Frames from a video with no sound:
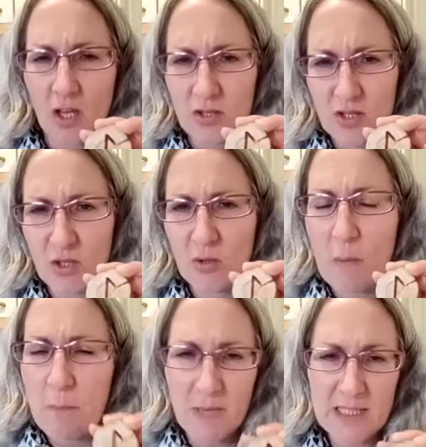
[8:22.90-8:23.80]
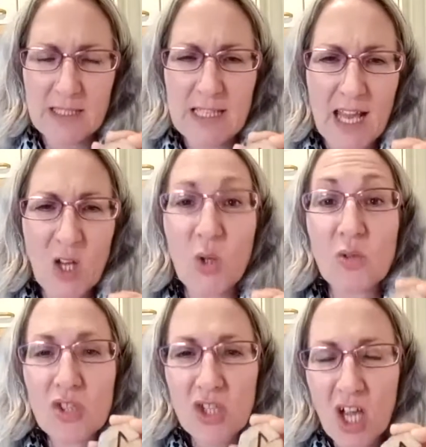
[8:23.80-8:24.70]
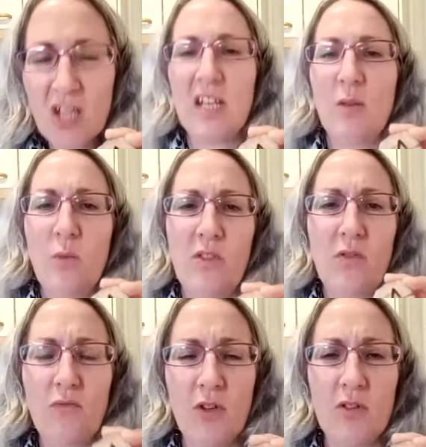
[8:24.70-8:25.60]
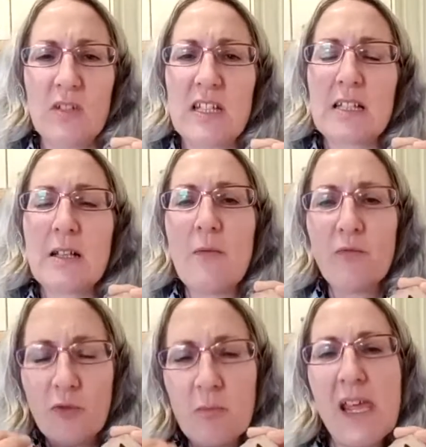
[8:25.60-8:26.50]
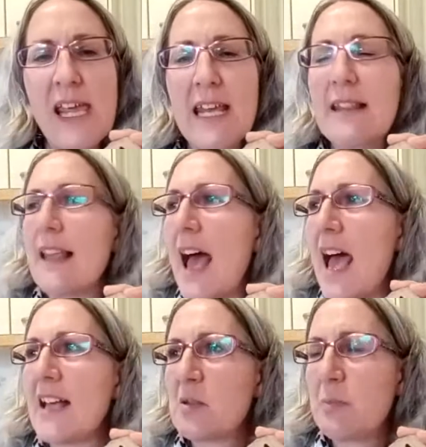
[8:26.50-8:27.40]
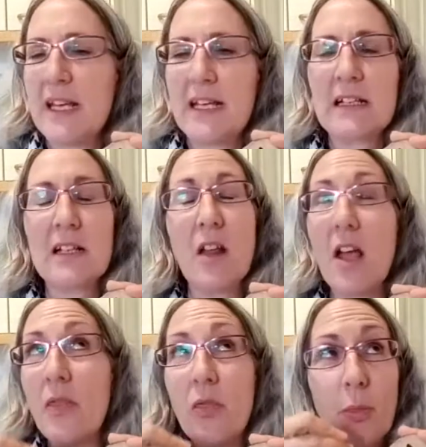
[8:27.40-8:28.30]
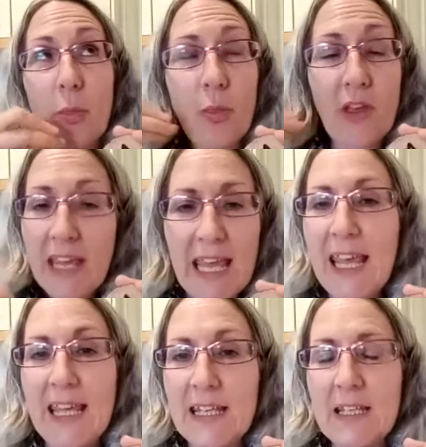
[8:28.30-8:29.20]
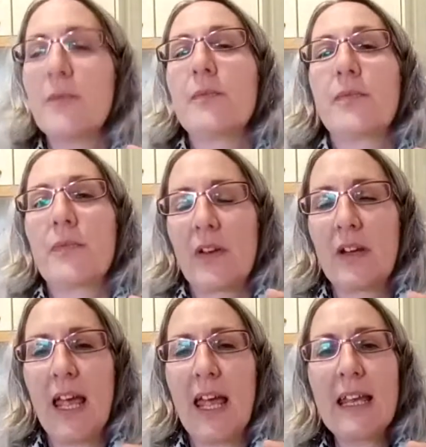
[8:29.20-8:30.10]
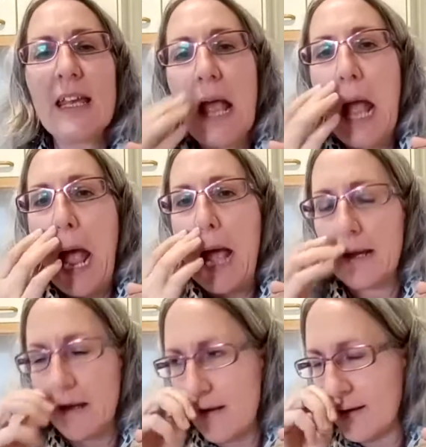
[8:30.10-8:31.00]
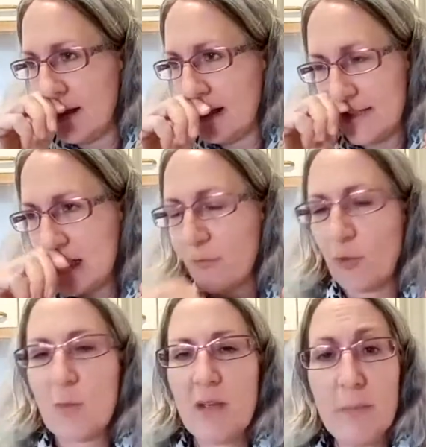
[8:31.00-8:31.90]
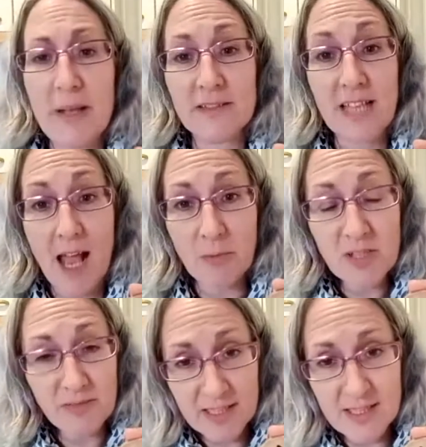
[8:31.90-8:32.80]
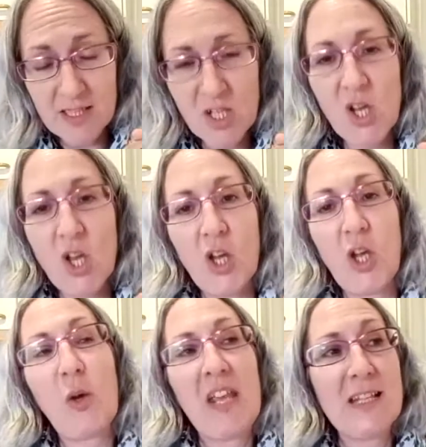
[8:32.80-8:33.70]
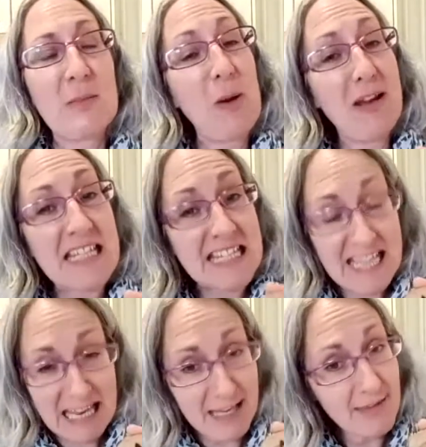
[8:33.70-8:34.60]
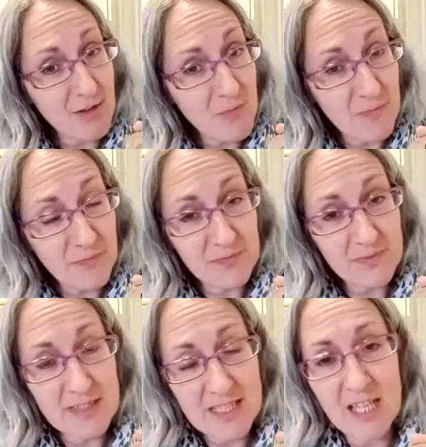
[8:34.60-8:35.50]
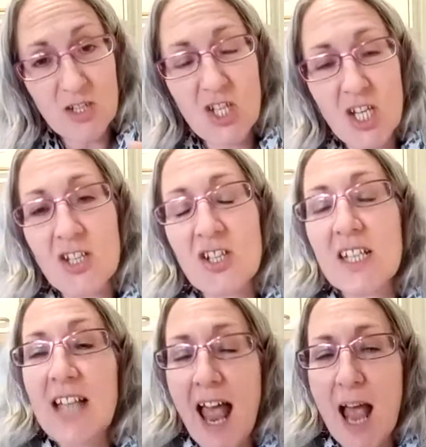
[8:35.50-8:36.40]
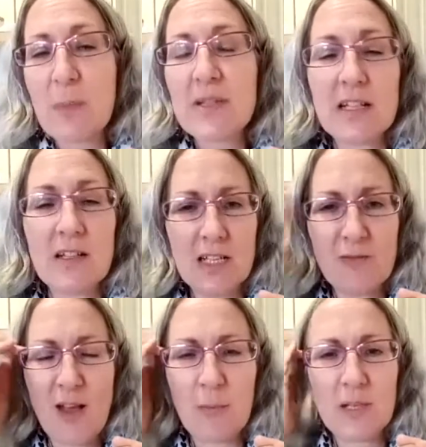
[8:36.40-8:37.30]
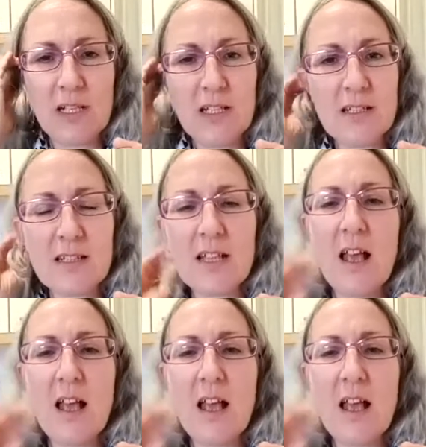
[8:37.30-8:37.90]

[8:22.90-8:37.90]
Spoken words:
to meditate or journey with the runes. For me, that has been like the key, okay? And I learned this from Imelda Almquist, who is my Sather teacher, and she's absolutely fabulous.